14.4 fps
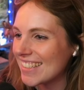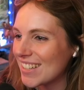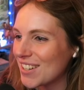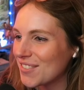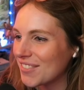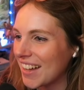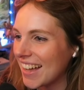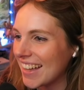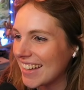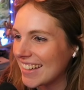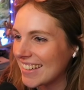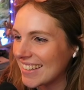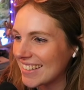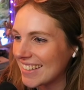so
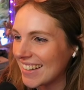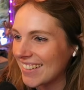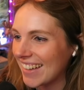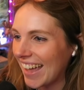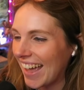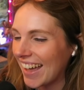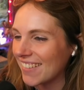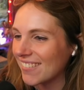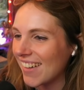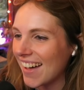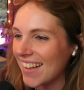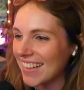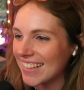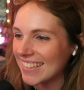fun. Okay,
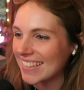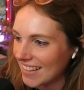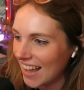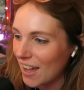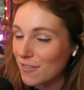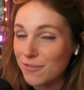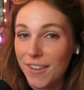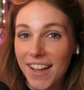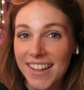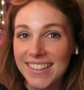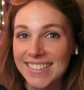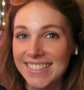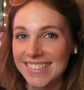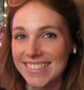well, have
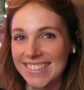fun.